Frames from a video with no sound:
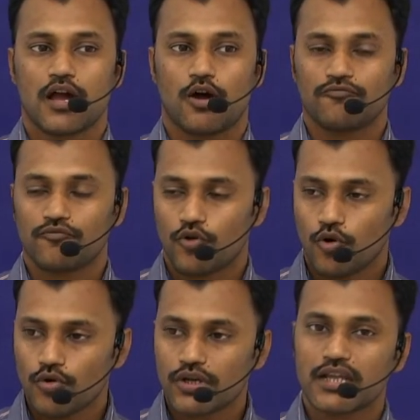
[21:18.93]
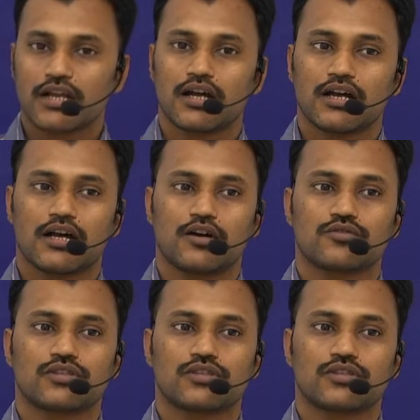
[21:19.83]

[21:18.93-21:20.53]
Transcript: of owning a house,